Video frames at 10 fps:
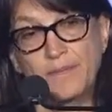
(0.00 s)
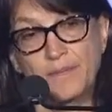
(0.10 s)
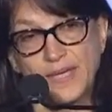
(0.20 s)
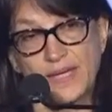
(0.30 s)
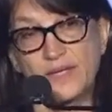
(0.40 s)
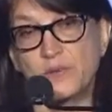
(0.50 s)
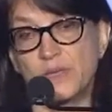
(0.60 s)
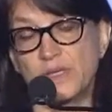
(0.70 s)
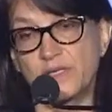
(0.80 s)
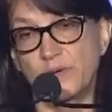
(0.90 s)
begins with
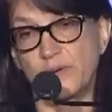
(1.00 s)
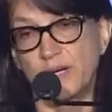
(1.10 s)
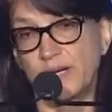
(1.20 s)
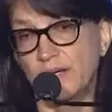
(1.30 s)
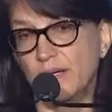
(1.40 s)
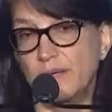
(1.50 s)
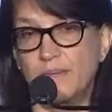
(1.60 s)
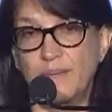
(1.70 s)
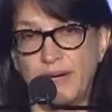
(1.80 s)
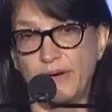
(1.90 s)
a story
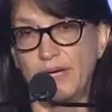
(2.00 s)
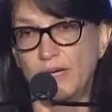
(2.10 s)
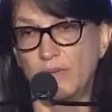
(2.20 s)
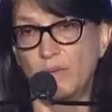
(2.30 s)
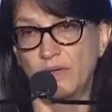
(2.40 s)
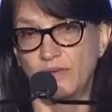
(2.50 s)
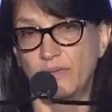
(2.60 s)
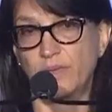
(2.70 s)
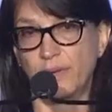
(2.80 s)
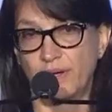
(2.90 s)
buried in one of
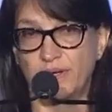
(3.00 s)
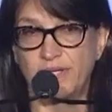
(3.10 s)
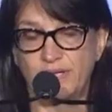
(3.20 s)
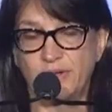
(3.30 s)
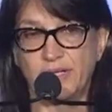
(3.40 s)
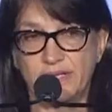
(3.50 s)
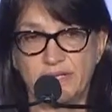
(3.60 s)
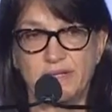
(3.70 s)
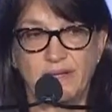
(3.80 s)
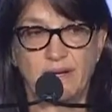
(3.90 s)
Bernard Diedrich's
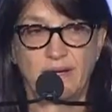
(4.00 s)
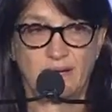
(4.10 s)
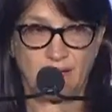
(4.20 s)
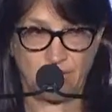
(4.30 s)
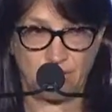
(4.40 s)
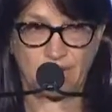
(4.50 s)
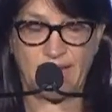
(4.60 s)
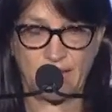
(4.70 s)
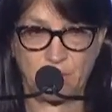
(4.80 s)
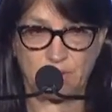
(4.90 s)
long
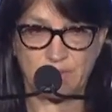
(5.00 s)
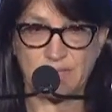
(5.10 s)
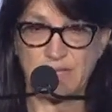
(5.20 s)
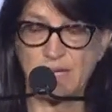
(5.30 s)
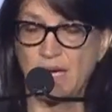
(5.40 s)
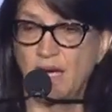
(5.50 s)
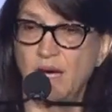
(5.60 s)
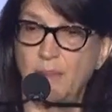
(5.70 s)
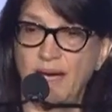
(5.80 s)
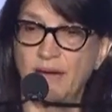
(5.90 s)
cables
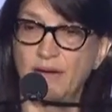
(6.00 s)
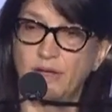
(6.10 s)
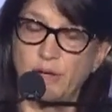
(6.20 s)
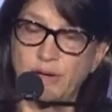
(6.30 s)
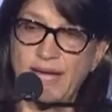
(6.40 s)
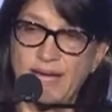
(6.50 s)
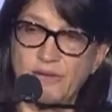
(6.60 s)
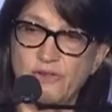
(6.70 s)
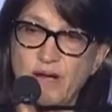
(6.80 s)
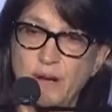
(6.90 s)
about a cocaine
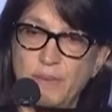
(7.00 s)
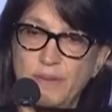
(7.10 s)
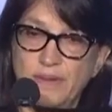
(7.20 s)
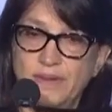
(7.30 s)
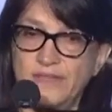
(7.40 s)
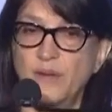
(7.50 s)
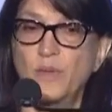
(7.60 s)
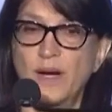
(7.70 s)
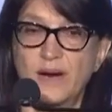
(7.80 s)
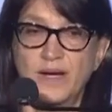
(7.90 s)
drop
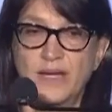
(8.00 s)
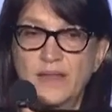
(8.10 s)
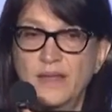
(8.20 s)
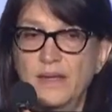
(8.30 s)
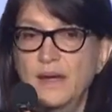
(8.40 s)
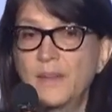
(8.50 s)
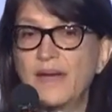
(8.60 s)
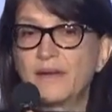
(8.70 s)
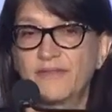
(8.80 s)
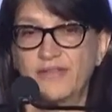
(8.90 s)
somewhere in a
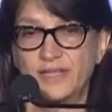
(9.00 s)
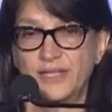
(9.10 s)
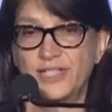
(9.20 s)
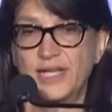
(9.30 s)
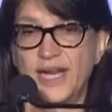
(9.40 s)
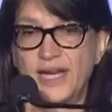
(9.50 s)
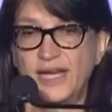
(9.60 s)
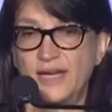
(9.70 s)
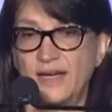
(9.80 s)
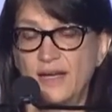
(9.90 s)
mountain village in
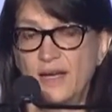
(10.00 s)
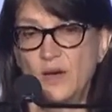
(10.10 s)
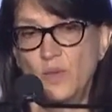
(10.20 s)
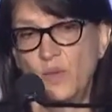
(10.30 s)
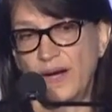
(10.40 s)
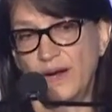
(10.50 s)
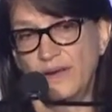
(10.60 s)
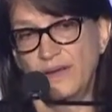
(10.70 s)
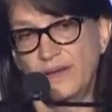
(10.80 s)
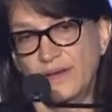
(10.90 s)
Haiti,
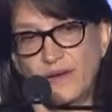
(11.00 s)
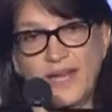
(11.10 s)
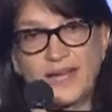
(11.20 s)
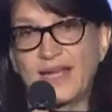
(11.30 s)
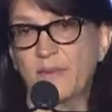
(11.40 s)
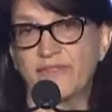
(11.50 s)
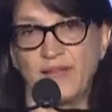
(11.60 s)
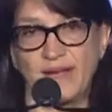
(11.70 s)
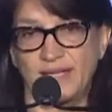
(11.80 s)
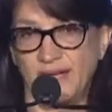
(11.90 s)
where cocaine came
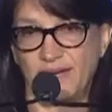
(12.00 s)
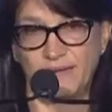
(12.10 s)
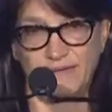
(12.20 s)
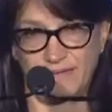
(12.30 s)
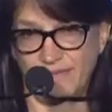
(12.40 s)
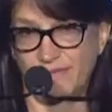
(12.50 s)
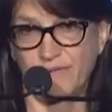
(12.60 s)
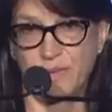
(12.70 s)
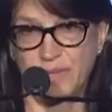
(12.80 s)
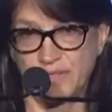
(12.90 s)
flying down
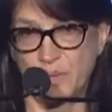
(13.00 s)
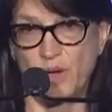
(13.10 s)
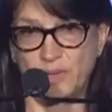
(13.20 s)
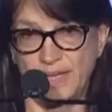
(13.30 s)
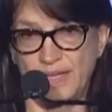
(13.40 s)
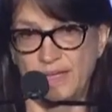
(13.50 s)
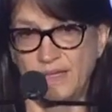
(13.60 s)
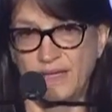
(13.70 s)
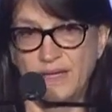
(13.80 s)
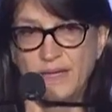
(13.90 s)
from a small plane,
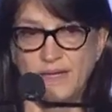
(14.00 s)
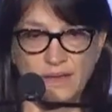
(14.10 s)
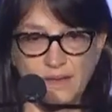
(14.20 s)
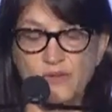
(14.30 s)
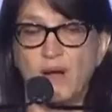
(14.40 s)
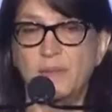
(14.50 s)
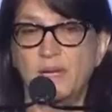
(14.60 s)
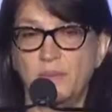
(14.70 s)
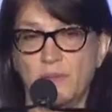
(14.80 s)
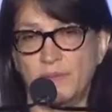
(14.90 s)
dropped
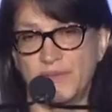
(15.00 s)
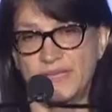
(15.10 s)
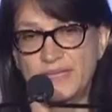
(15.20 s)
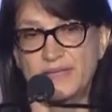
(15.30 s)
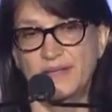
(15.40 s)
on purpose.